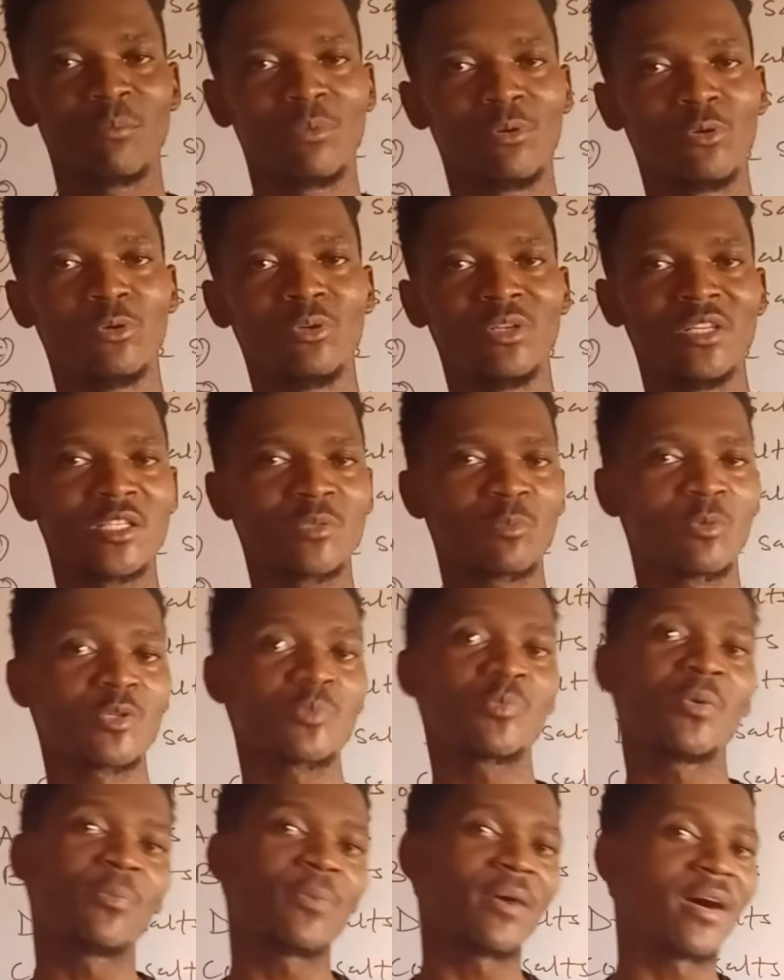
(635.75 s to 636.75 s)
blue
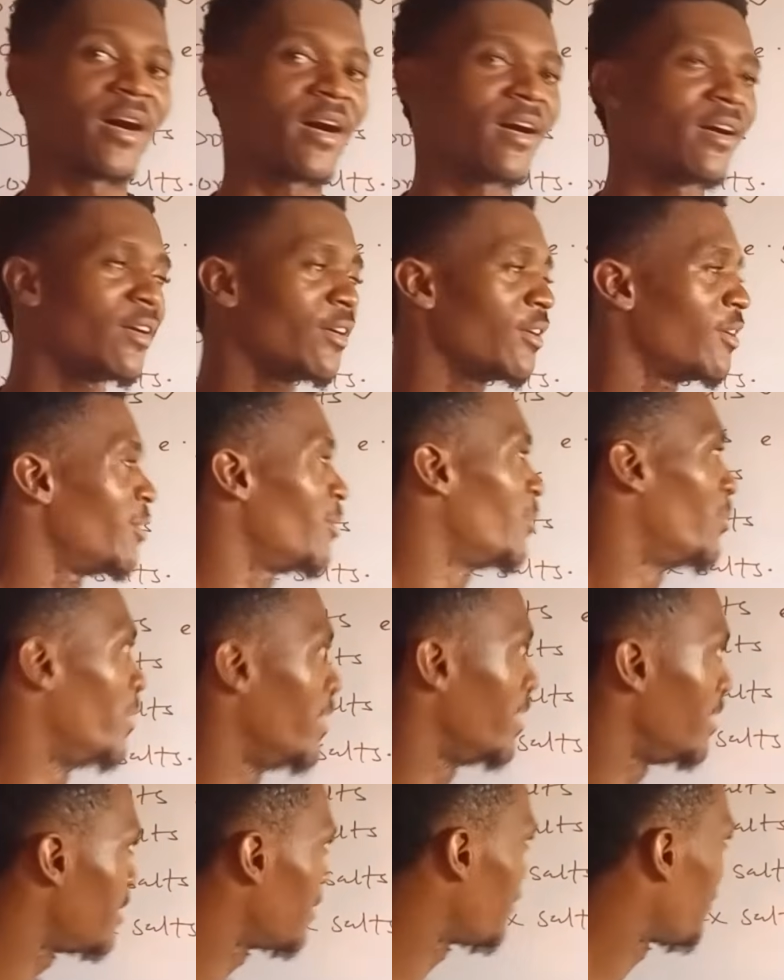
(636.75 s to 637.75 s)
litmus paper
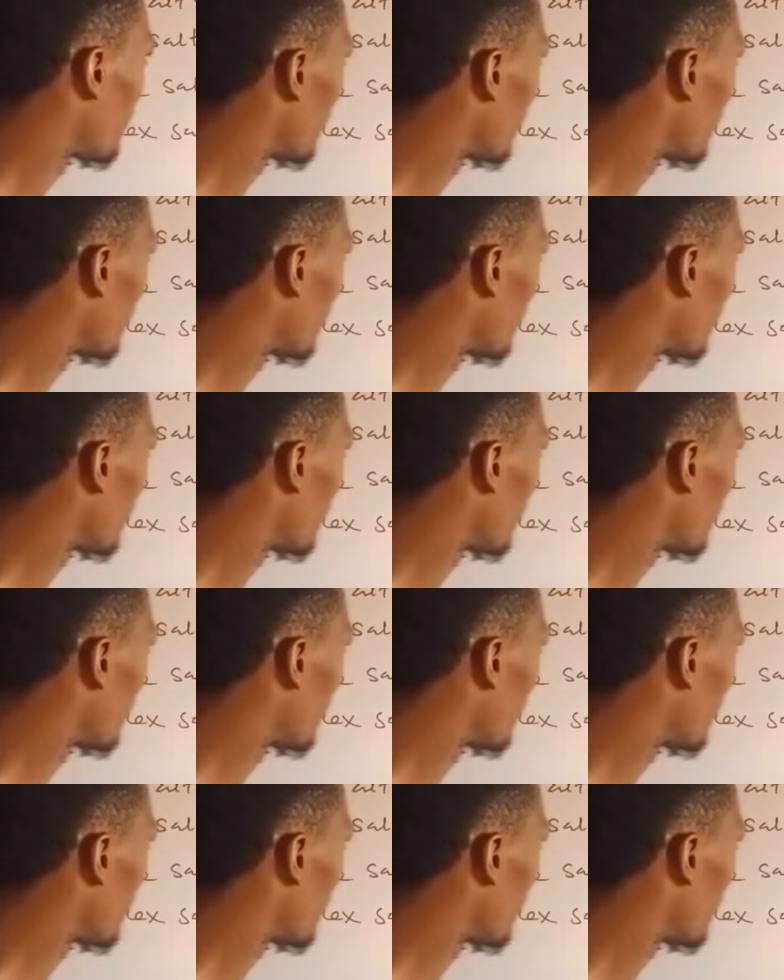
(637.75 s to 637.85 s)
red.